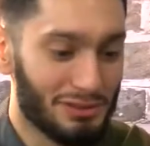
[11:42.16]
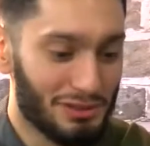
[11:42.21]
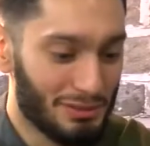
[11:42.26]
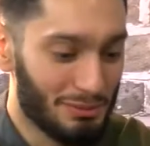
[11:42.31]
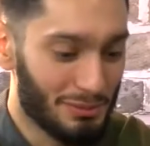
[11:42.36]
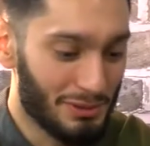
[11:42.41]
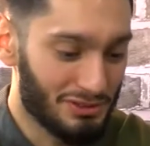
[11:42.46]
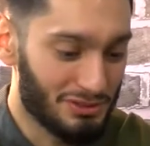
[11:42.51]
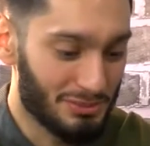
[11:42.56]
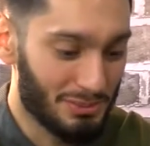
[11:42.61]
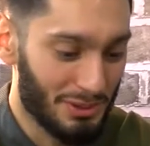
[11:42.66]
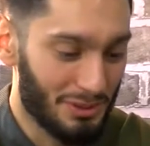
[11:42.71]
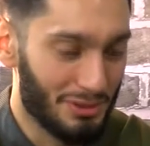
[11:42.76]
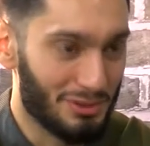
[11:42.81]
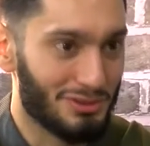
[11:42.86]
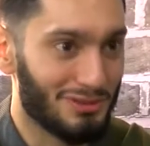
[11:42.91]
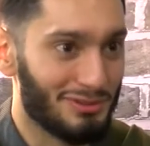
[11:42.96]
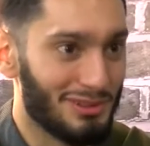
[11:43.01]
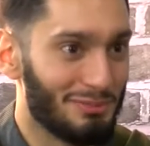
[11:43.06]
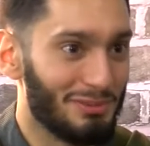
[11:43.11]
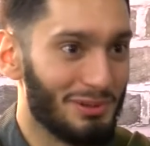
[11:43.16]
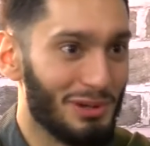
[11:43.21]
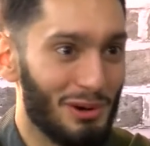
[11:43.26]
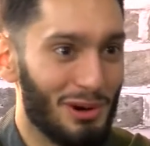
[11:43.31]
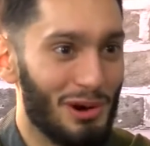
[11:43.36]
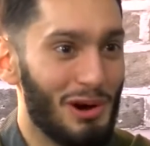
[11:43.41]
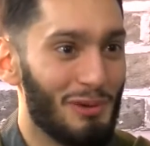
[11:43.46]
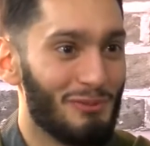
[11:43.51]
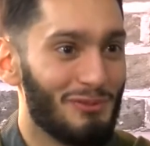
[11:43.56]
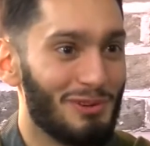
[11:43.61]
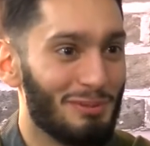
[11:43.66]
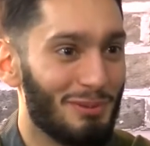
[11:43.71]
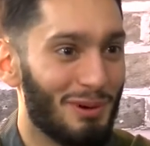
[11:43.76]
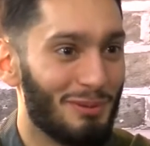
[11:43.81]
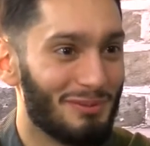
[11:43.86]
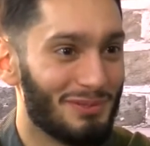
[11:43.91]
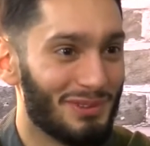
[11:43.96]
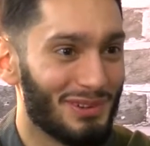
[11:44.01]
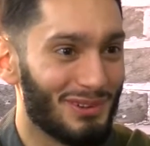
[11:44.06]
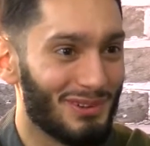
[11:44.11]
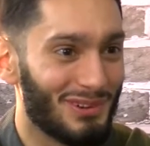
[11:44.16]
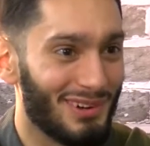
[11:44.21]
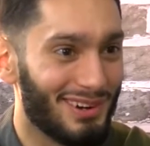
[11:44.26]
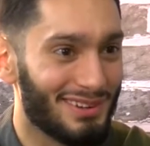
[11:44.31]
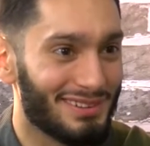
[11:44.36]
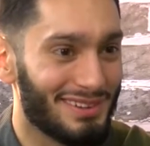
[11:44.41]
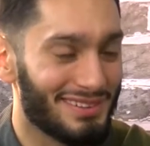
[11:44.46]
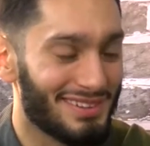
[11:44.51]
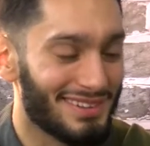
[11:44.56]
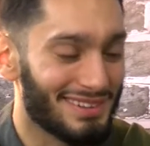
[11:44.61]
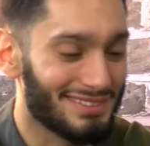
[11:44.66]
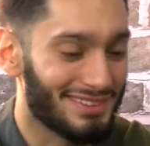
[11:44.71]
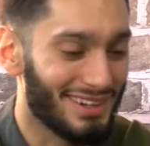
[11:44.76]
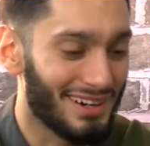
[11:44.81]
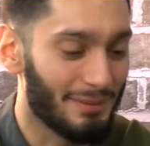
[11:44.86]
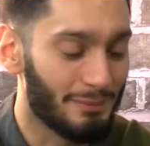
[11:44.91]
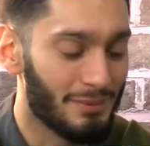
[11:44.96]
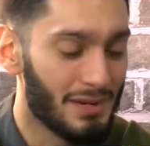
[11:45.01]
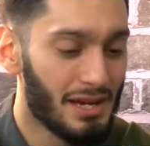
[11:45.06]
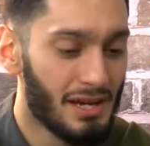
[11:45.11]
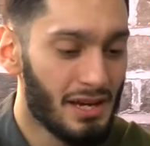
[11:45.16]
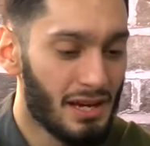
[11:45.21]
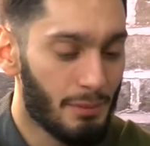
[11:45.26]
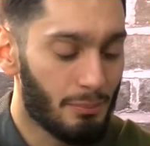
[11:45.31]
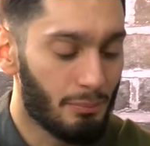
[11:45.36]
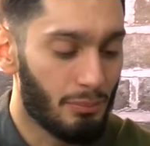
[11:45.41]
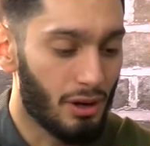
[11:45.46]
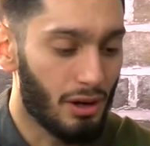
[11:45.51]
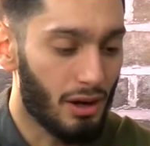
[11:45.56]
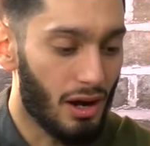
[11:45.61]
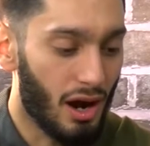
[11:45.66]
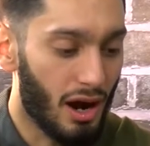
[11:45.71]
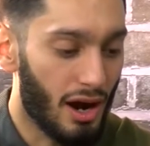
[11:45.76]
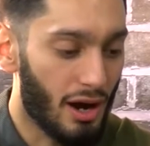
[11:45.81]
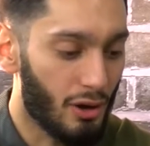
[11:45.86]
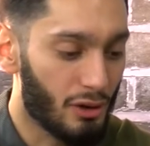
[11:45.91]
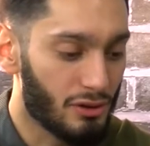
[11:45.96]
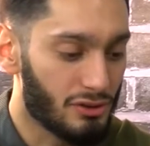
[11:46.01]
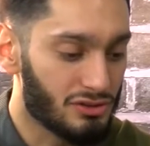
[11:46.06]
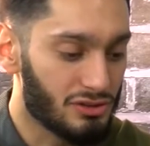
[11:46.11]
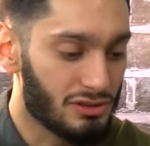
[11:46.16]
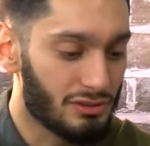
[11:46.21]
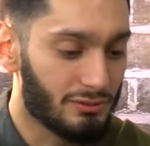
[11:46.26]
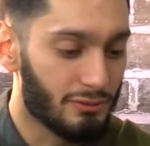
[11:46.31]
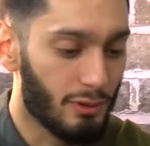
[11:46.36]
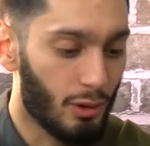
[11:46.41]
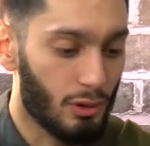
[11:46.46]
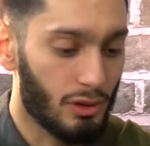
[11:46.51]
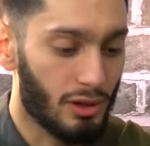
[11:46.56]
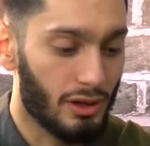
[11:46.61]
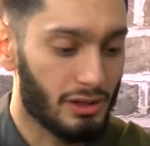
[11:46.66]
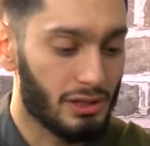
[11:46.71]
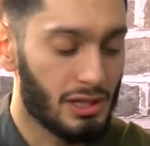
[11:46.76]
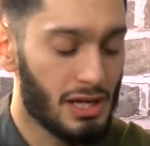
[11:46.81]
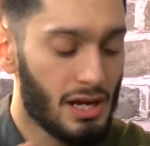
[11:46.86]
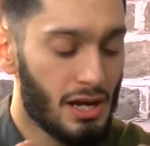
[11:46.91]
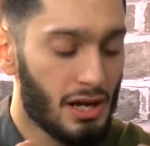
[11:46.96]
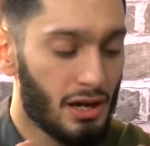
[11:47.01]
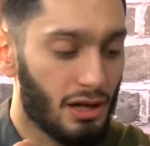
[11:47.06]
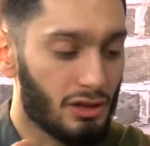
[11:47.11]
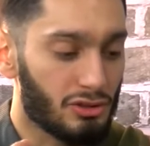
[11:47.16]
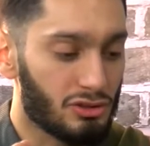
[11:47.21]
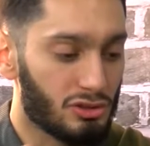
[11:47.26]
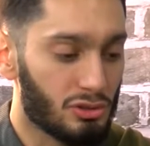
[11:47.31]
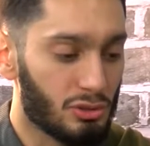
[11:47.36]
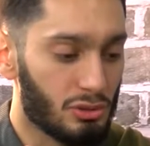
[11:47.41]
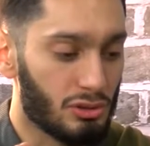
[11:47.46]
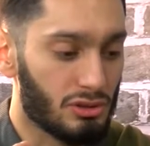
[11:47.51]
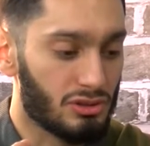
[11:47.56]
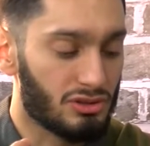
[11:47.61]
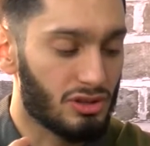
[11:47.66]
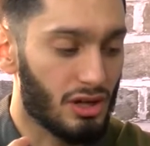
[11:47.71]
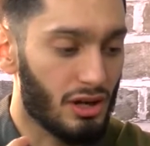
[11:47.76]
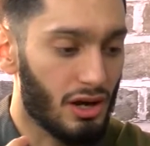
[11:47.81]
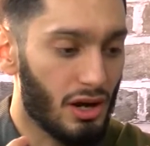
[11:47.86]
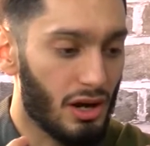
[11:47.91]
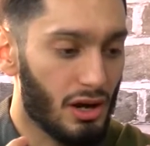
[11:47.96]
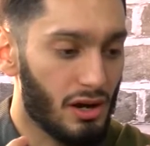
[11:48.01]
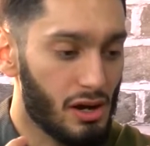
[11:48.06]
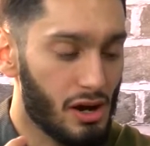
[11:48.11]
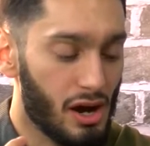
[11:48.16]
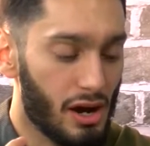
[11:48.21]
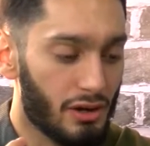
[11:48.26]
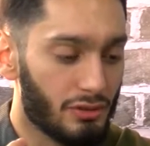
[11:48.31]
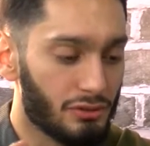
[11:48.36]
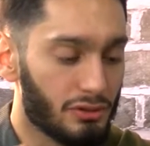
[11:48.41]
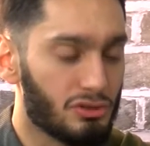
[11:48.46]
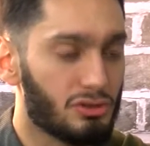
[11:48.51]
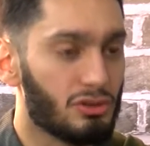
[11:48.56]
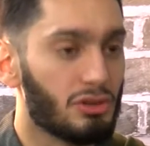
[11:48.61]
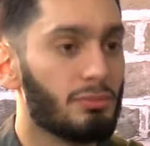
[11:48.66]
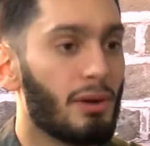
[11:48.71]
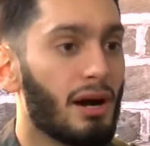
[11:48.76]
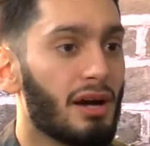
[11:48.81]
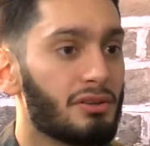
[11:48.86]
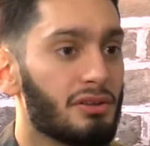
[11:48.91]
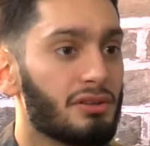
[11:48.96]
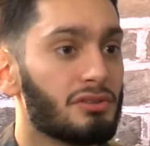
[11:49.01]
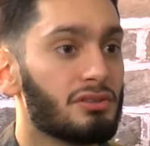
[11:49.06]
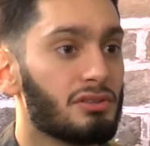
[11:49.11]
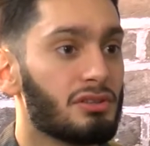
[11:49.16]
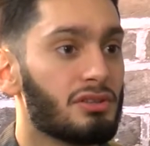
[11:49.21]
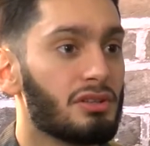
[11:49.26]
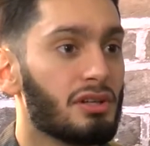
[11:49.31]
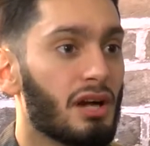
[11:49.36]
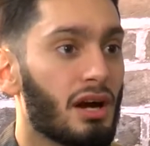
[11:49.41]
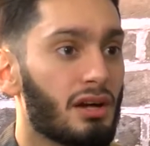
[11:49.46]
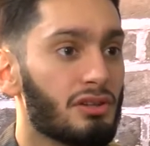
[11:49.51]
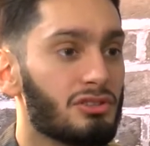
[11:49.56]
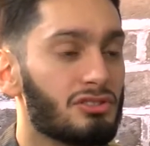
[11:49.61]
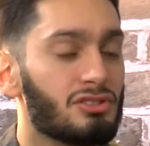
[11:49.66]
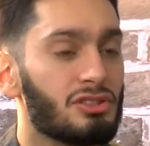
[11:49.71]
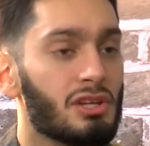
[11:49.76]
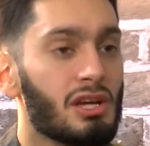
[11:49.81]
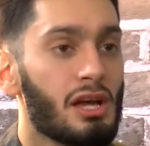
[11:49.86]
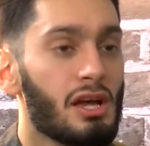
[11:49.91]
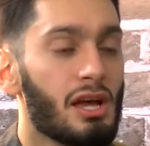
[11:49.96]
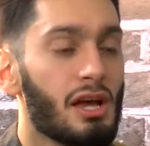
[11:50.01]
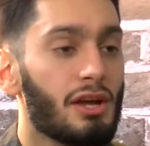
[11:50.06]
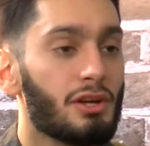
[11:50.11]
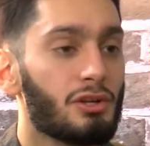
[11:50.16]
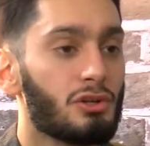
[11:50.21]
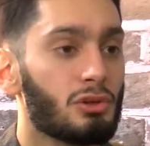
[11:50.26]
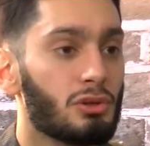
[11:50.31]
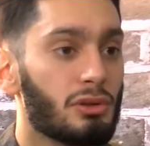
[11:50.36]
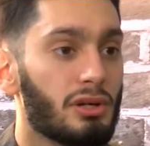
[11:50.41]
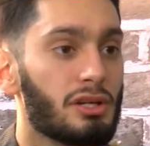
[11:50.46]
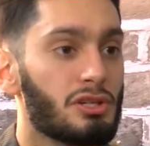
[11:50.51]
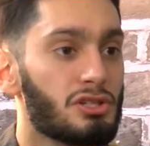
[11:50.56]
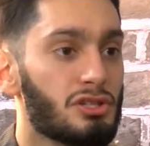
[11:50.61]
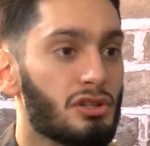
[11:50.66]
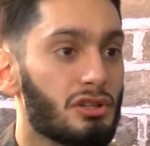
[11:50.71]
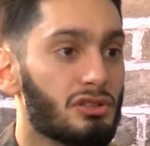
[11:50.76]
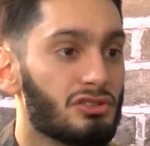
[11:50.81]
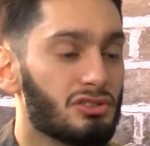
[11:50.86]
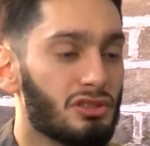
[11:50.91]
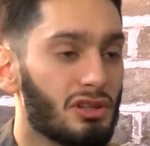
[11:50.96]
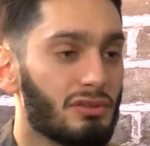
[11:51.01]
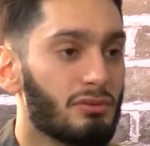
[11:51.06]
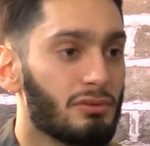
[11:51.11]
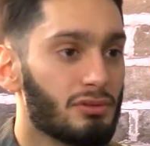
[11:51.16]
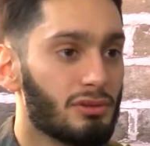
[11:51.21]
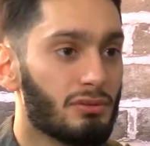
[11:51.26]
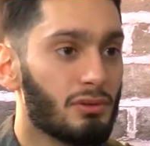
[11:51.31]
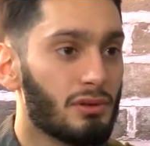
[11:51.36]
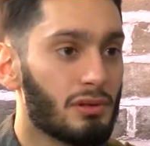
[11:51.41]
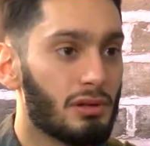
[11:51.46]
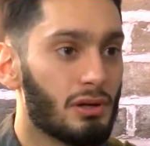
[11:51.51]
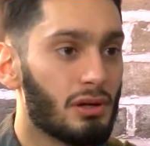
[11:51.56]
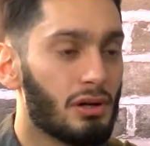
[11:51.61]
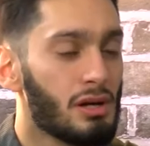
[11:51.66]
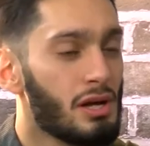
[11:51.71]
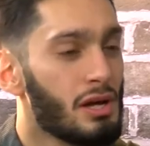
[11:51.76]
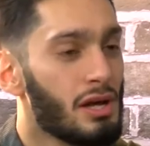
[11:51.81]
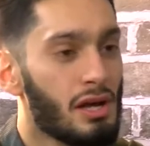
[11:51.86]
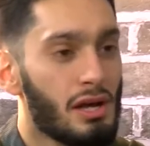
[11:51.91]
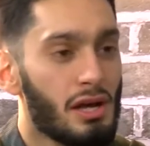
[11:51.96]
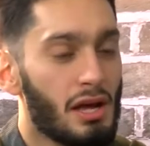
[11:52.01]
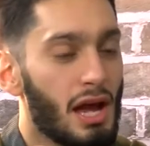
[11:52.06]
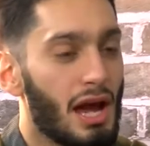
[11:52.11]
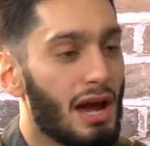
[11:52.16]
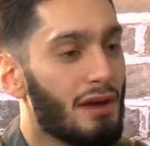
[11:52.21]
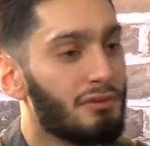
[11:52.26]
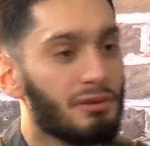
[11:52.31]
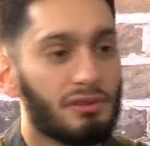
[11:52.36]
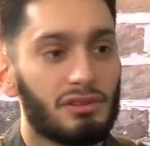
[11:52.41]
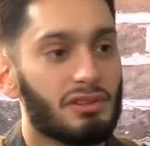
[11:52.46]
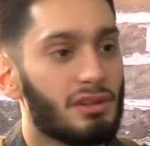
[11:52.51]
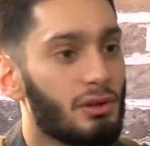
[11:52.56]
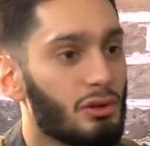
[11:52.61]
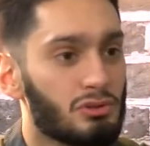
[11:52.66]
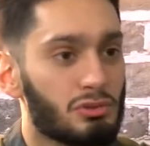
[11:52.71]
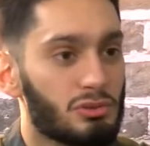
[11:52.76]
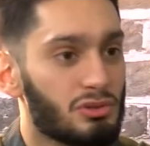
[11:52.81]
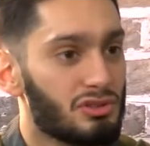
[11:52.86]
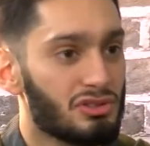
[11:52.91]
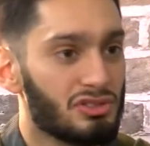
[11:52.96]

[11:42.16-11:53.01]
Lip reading: deep experience of, let me flip open the Quran at that time. But I honestly felt like as soon as I understood my identity as a creation, a servant of Allah, everything else was just